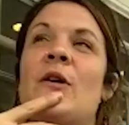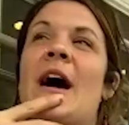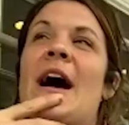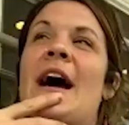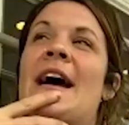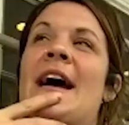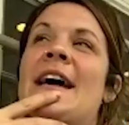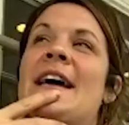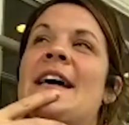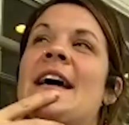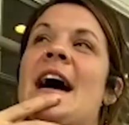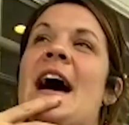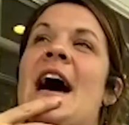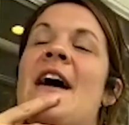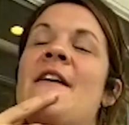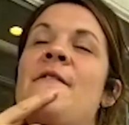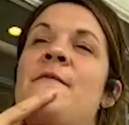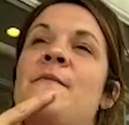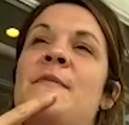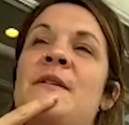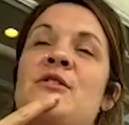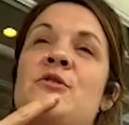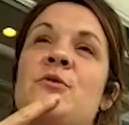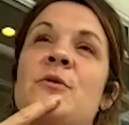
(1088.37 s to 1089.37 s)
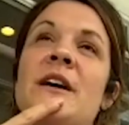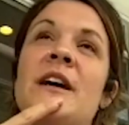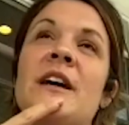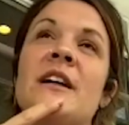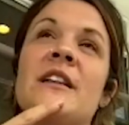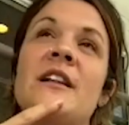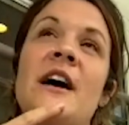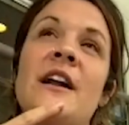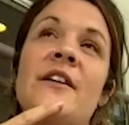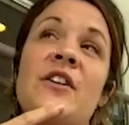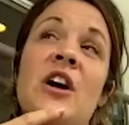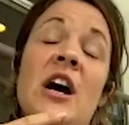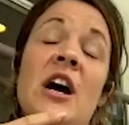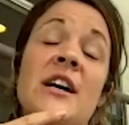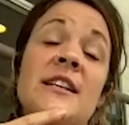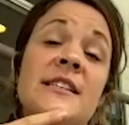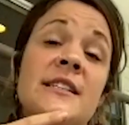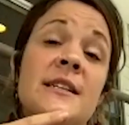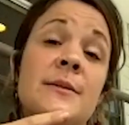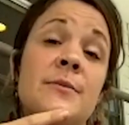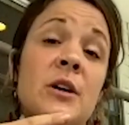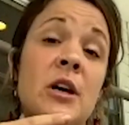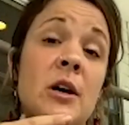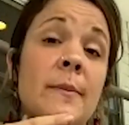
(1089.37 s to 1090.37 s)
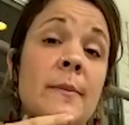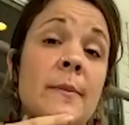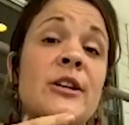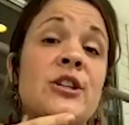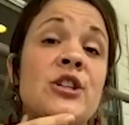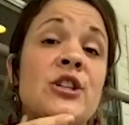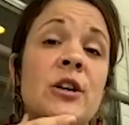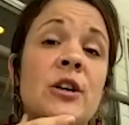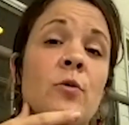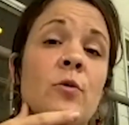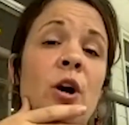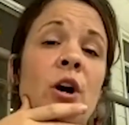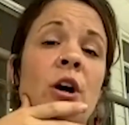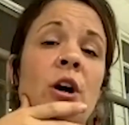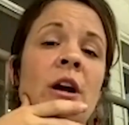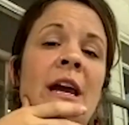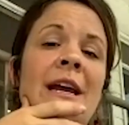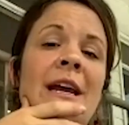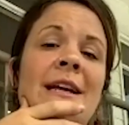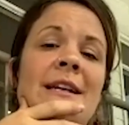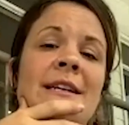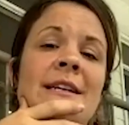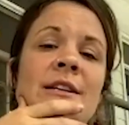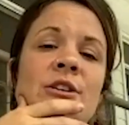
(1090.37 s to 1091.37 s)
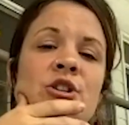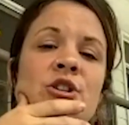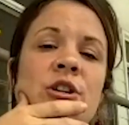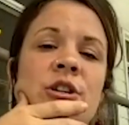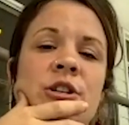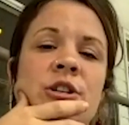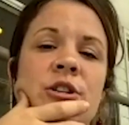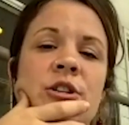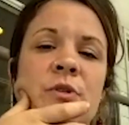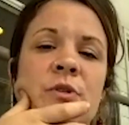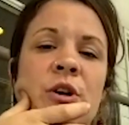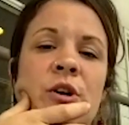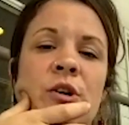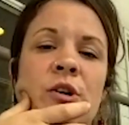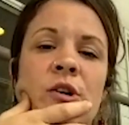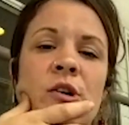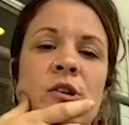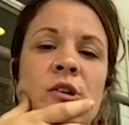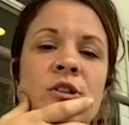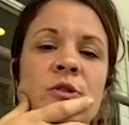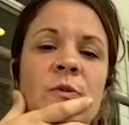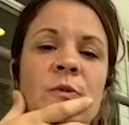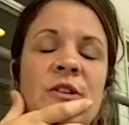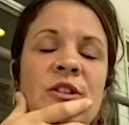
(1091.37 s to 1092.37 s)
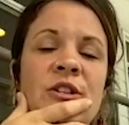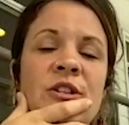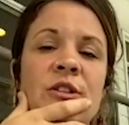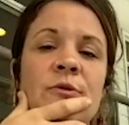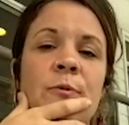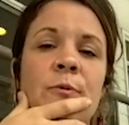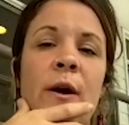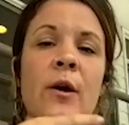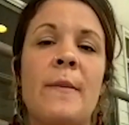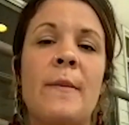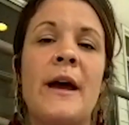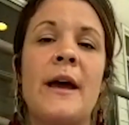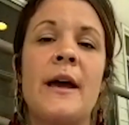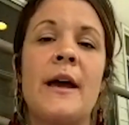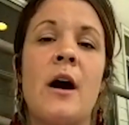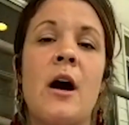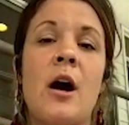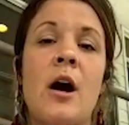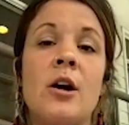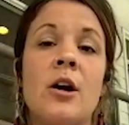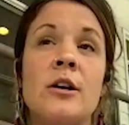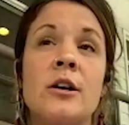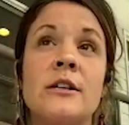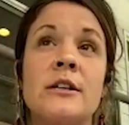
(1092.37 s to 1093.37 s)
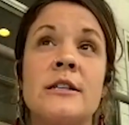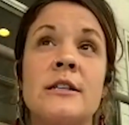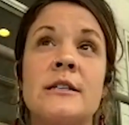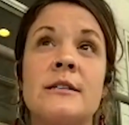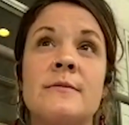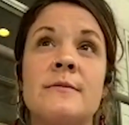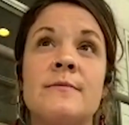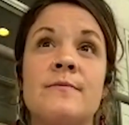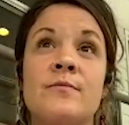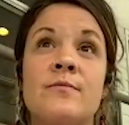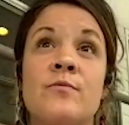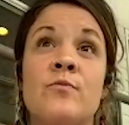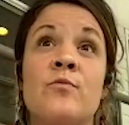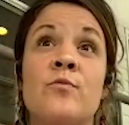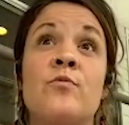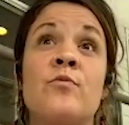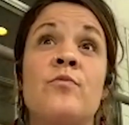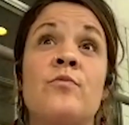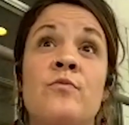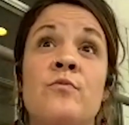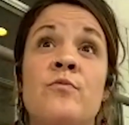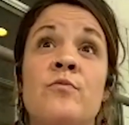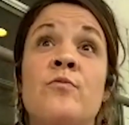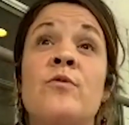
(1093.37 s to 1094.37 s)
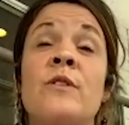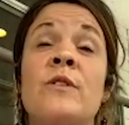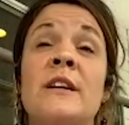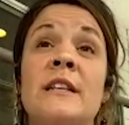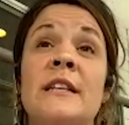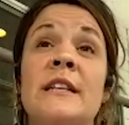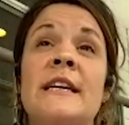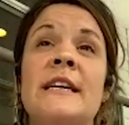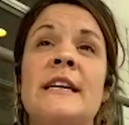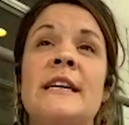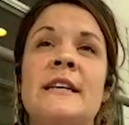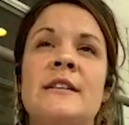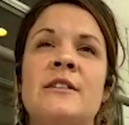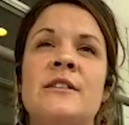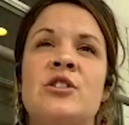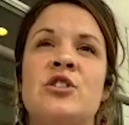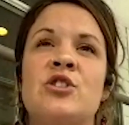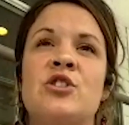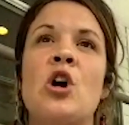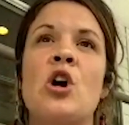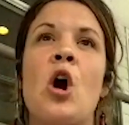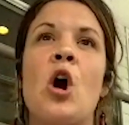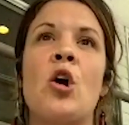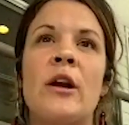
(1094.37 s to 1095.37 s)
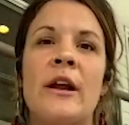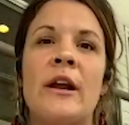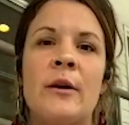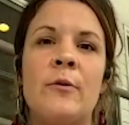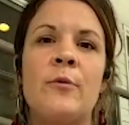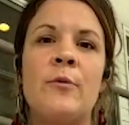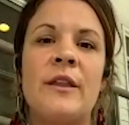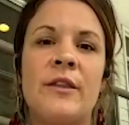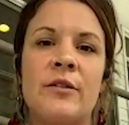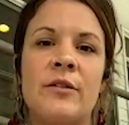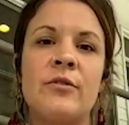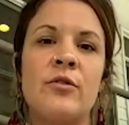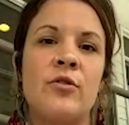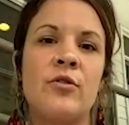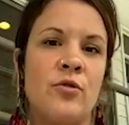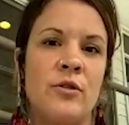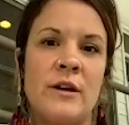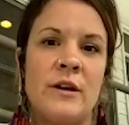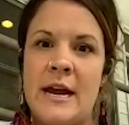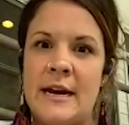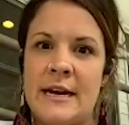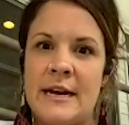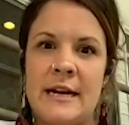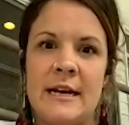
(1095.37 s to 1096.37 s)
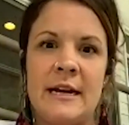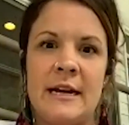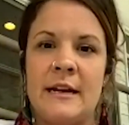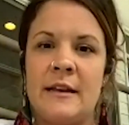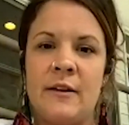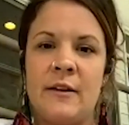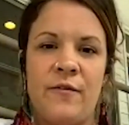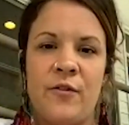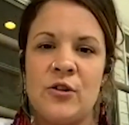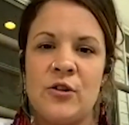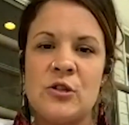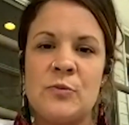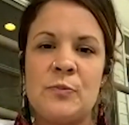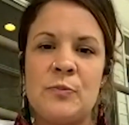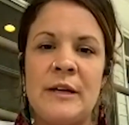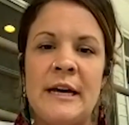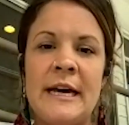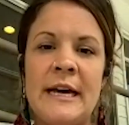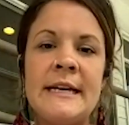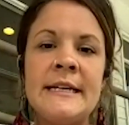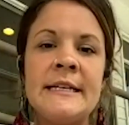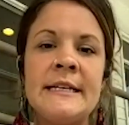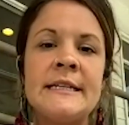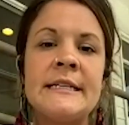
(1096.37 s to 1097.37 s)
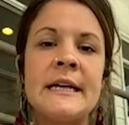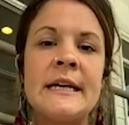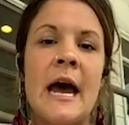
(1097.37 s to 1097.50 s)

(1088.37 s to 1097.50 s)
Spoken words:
I've been doing a lot of custom commission work in addition to murals, which is where my heart really started with creating in the first place.